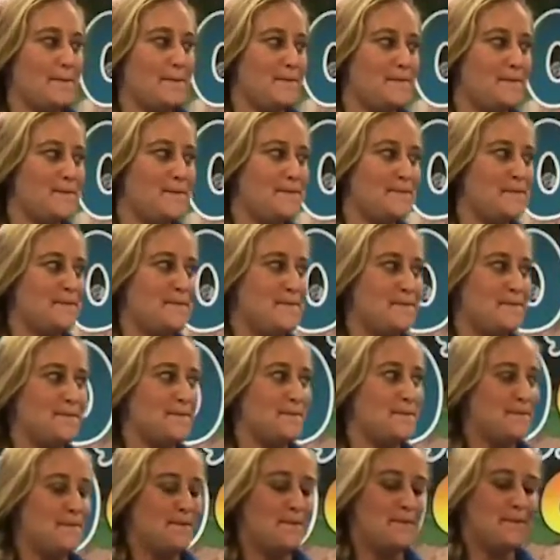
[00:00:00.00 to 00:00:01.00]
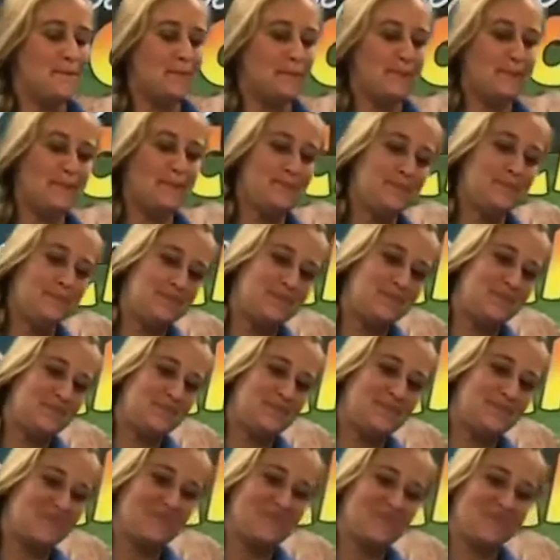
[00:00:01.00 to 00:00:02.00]

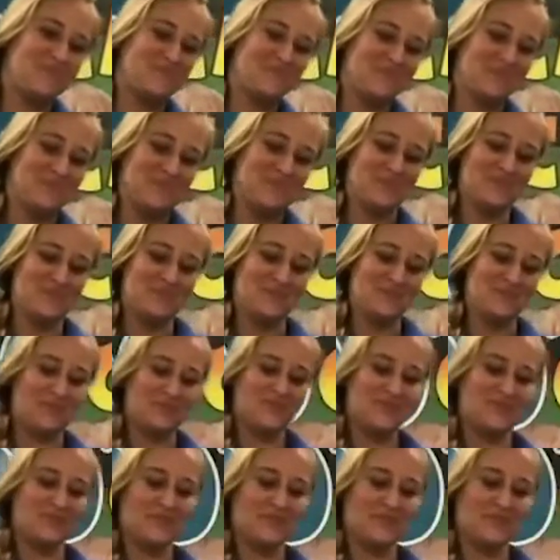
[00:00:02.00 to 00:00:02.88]
(no one is talking)